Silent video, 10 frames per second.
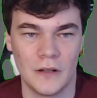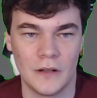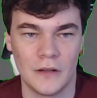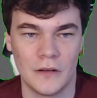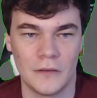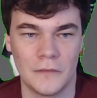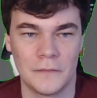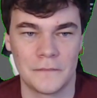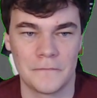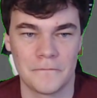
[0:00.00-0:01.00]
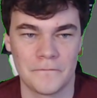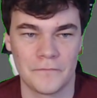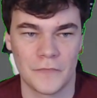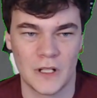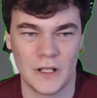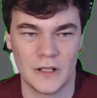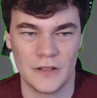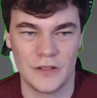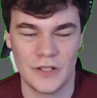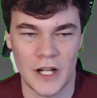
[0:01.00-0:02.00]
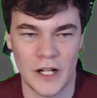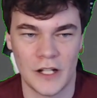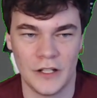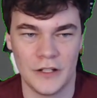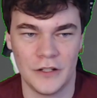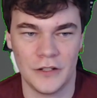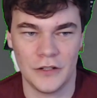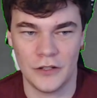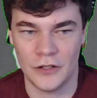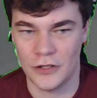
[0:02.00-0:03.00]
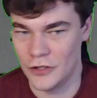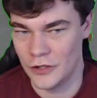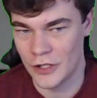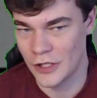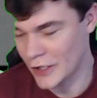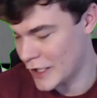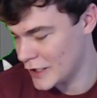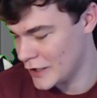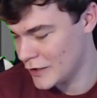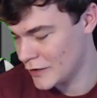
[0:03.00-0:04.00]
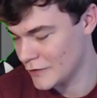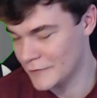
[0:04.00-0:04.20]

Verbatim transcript: Um, Jacqueline Glenn,